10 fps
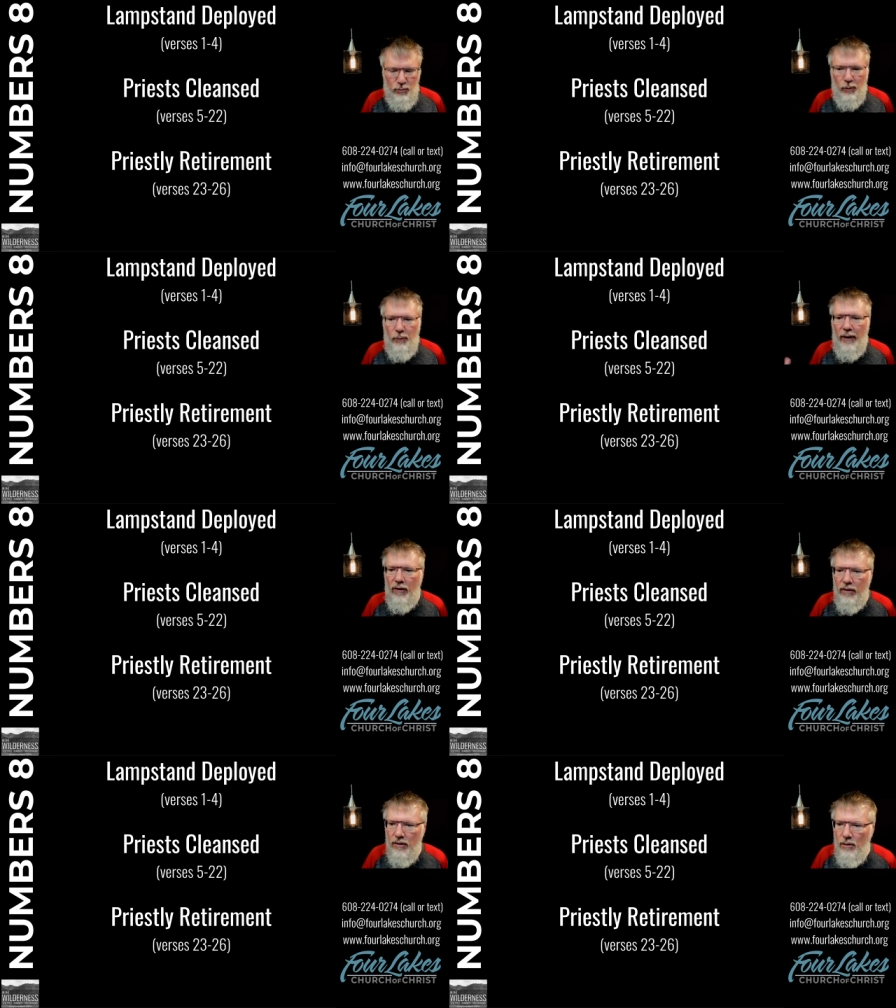
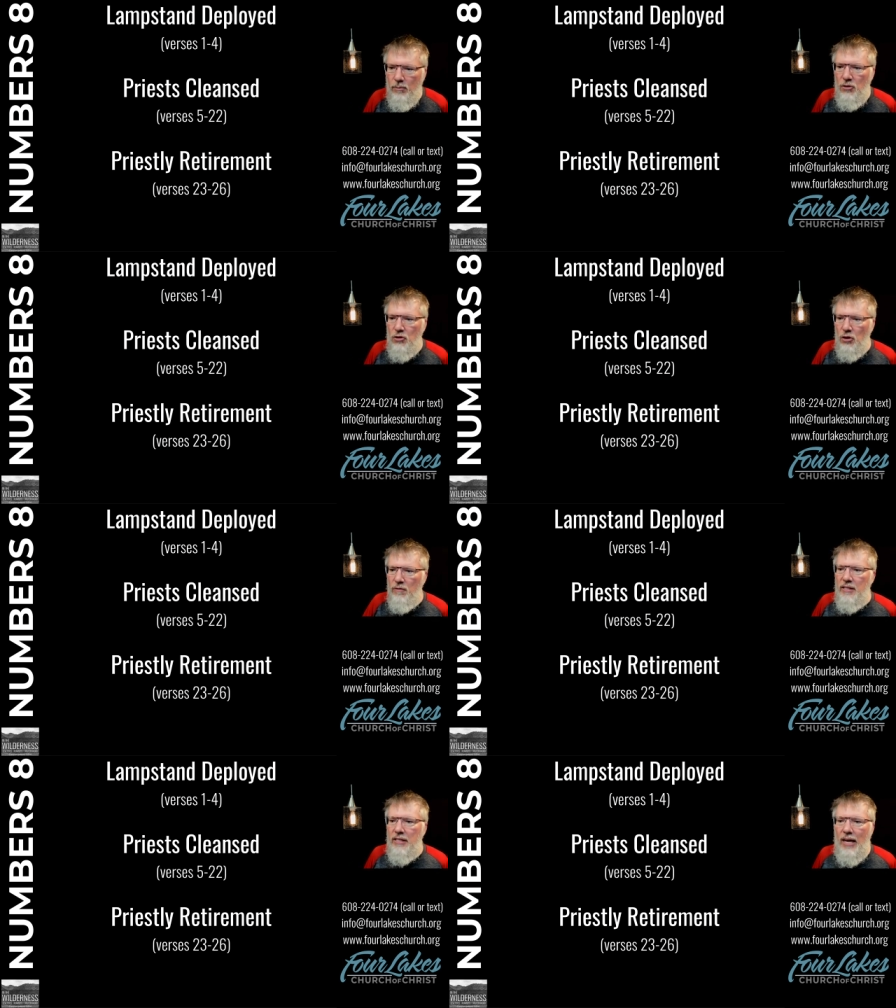preparing them to serve
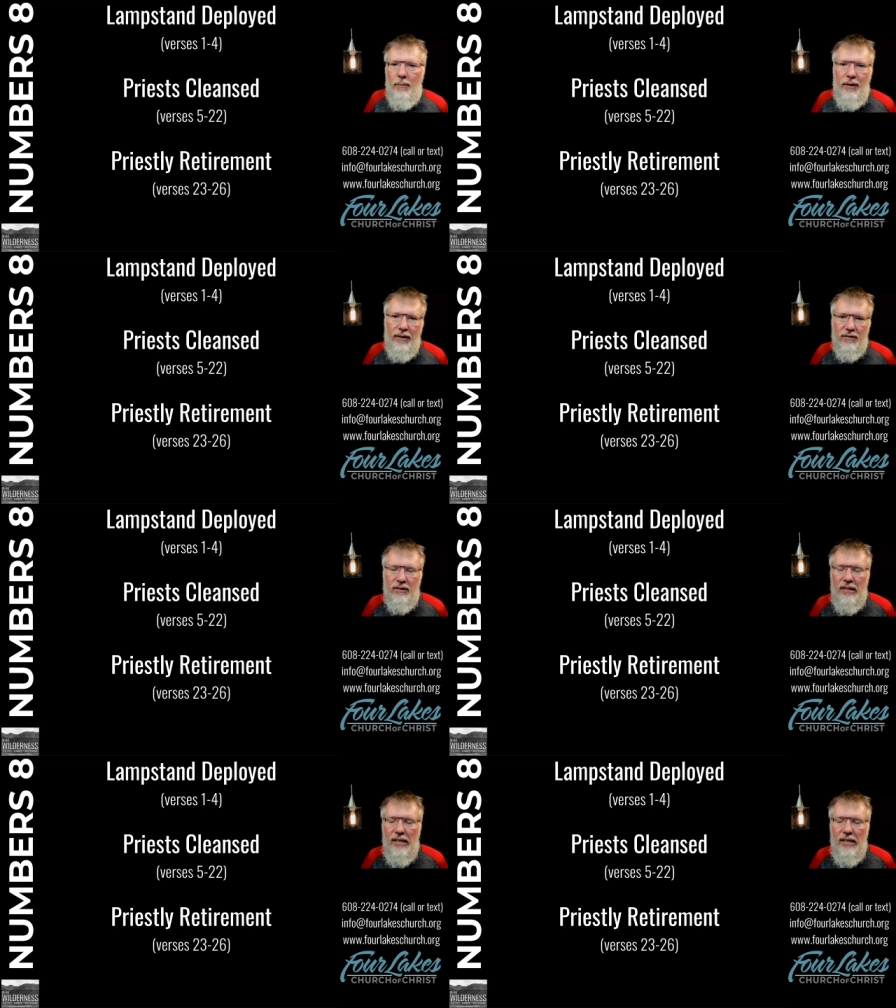in the tabernacle.